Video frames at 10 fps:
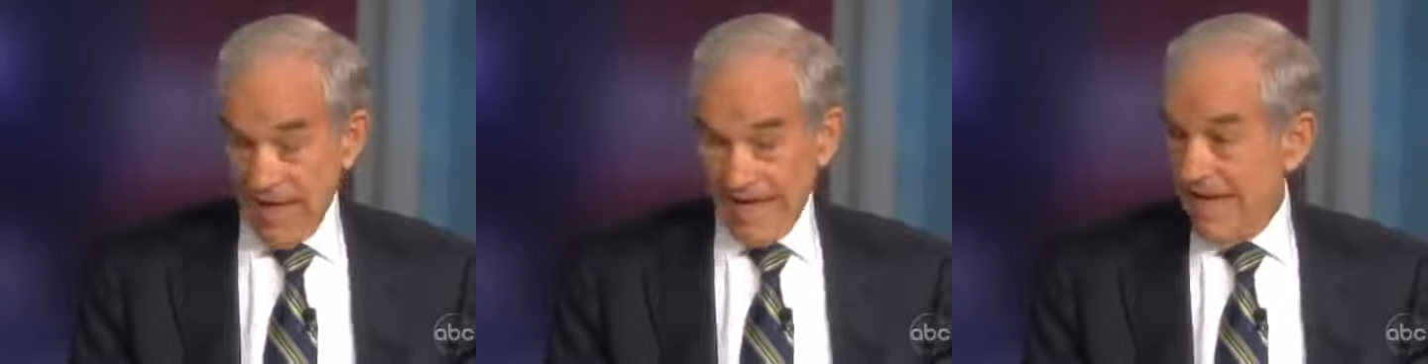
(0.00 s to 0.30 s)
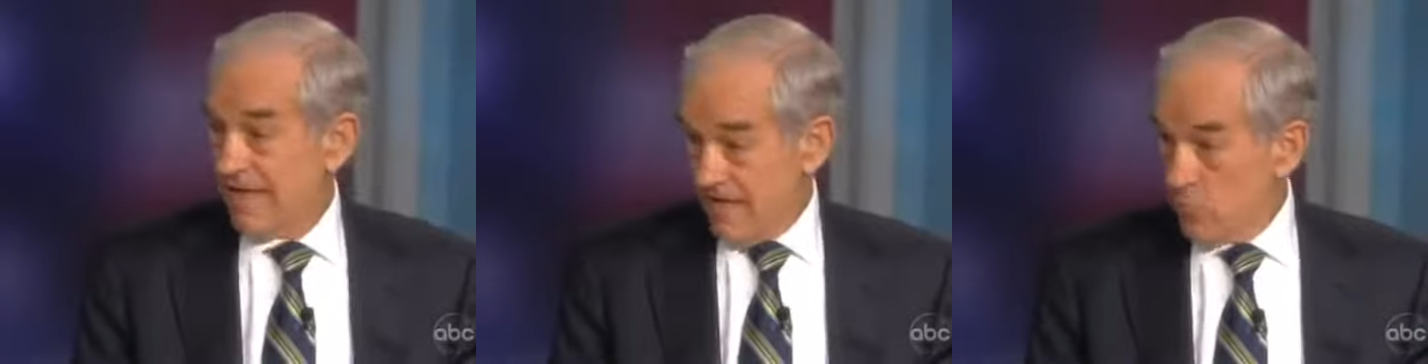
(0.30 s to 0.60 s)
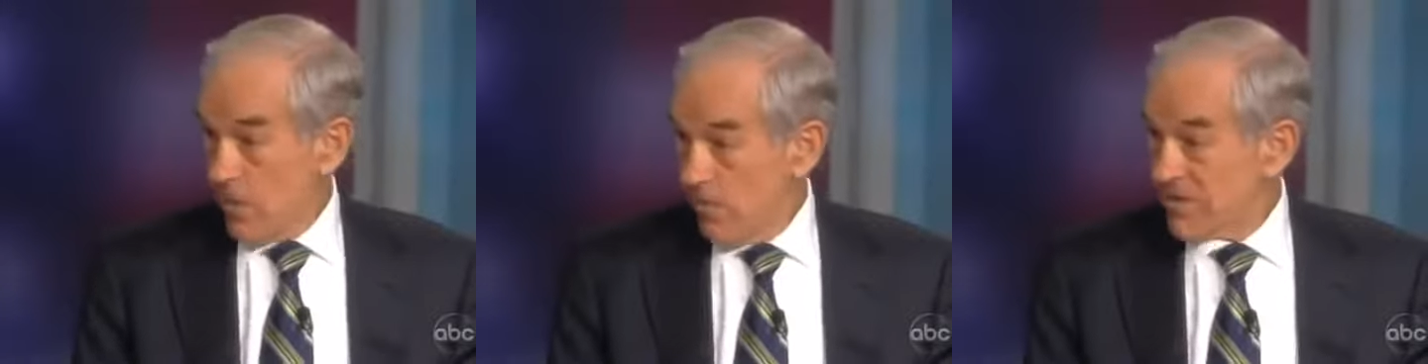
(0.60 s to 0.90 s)
and
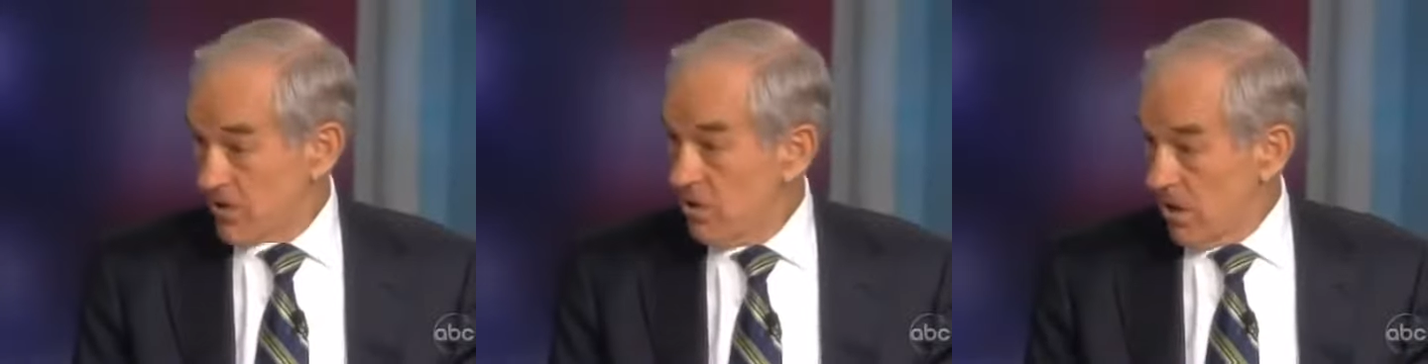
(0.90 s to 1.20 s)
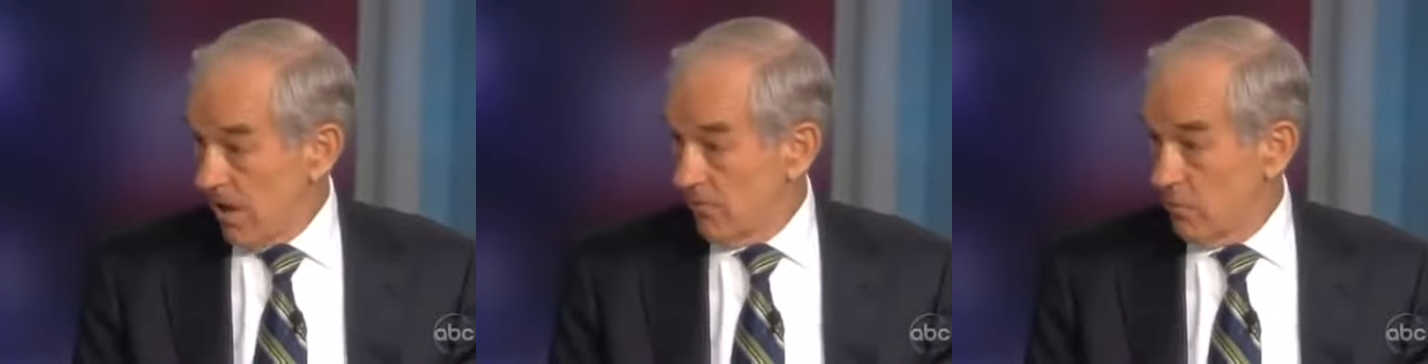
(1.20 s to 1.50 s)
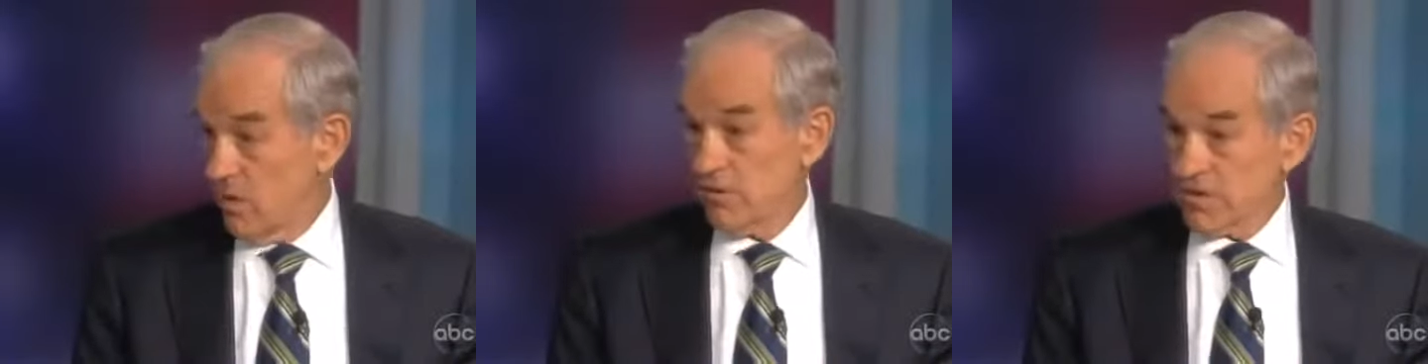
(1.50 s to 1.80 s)
they rip us
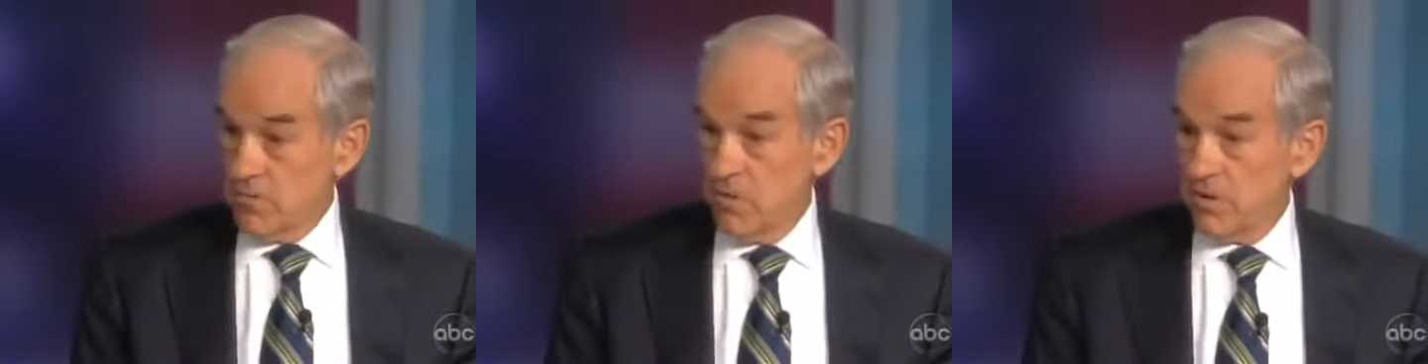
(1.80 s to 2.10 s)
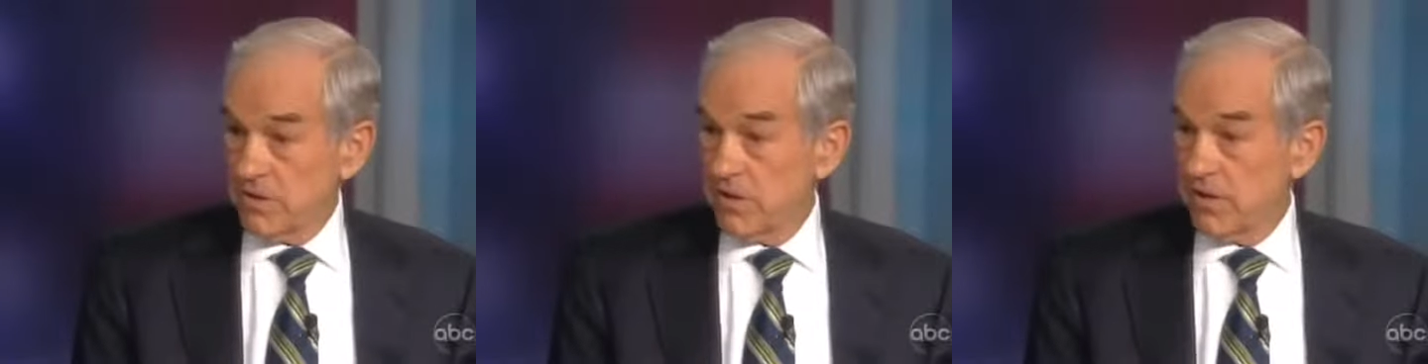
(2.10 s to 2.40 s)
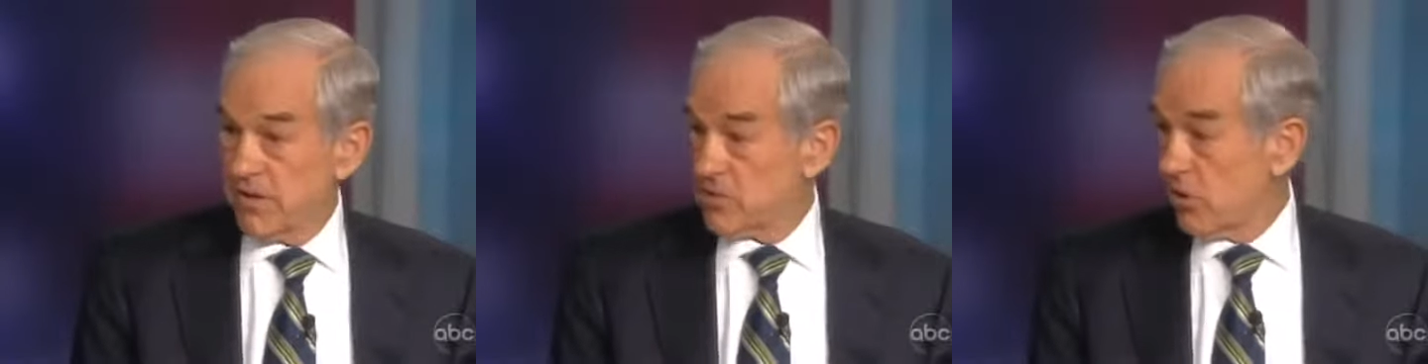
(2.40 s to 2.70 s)
off, whether it's the
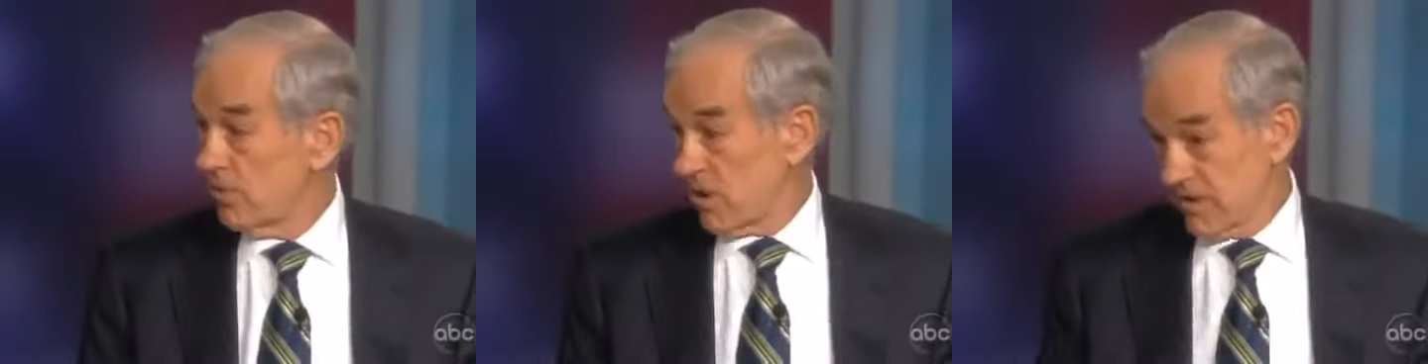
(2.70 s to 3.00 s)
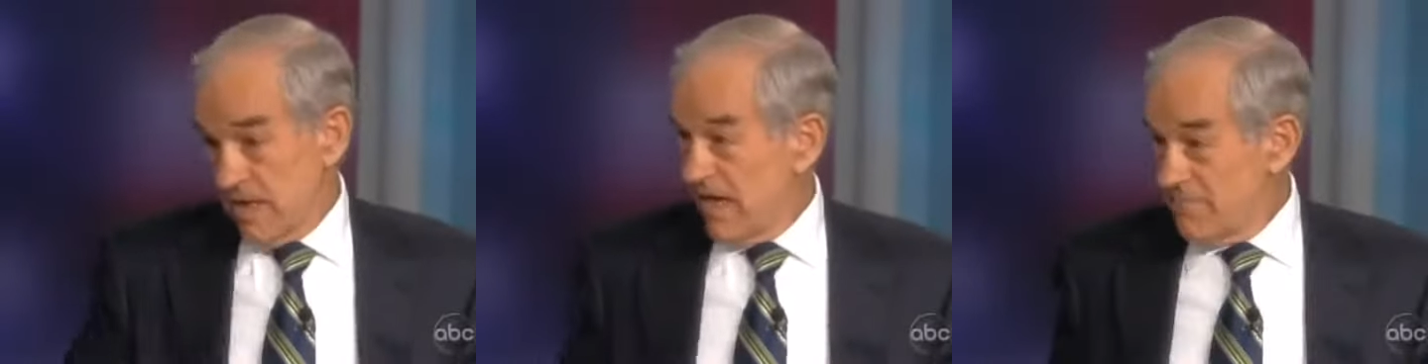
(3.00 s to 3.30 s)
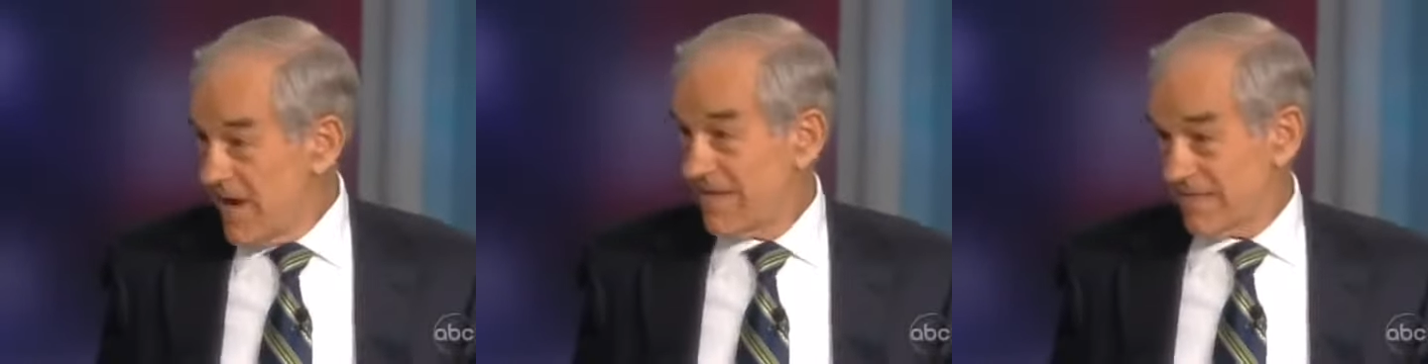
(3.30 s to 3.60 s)
military-industrial complex.
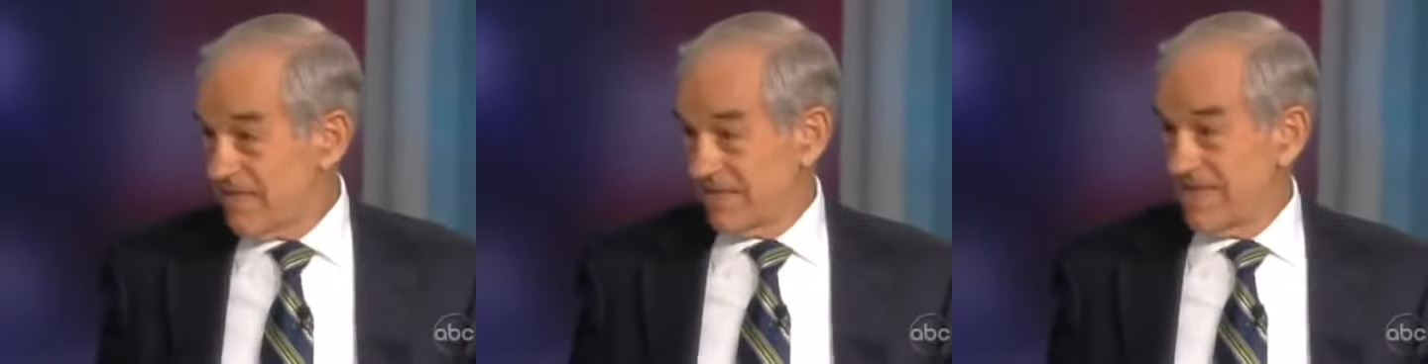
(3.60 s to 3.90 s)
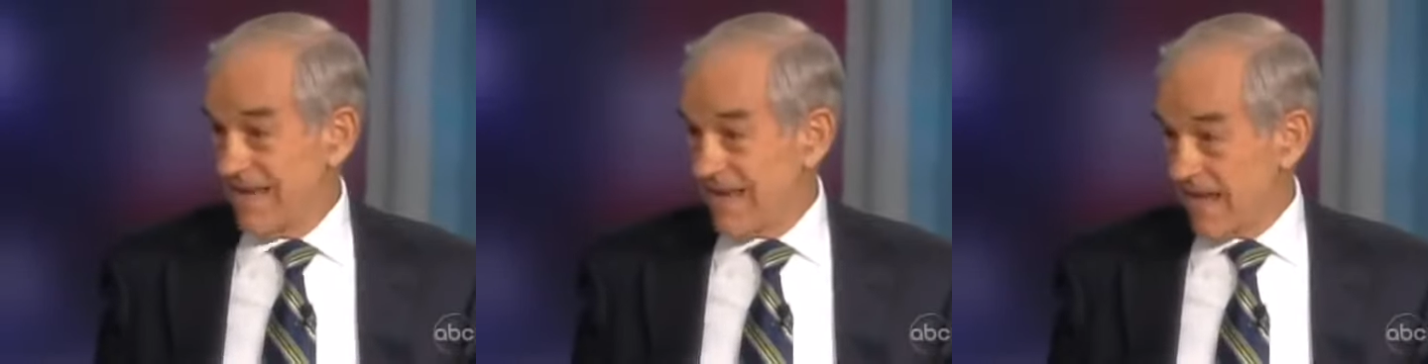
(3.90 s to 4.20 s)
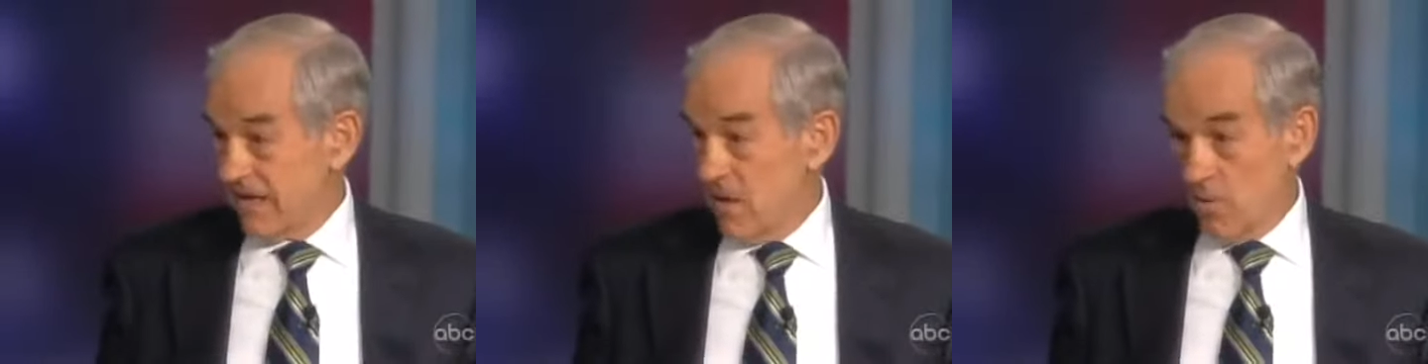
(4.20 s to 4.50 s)
In medicine
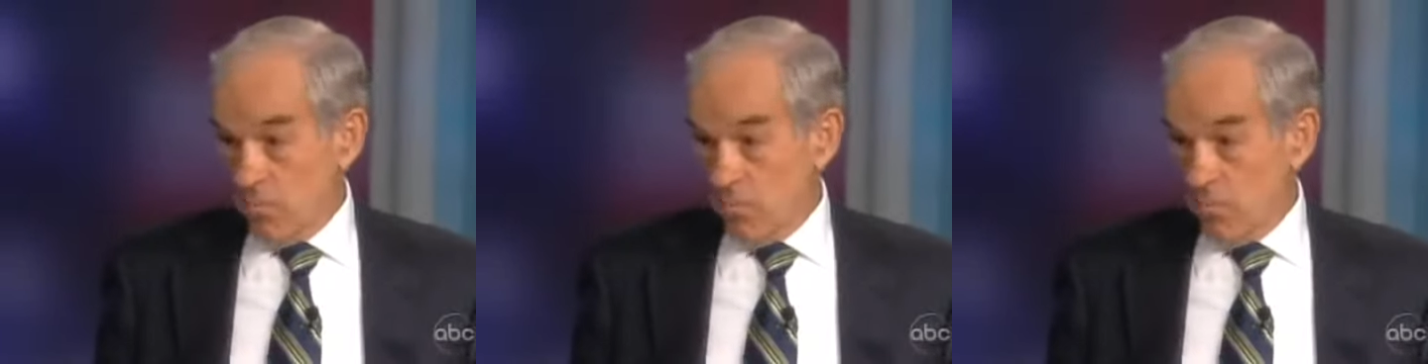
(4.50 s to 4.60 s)
today,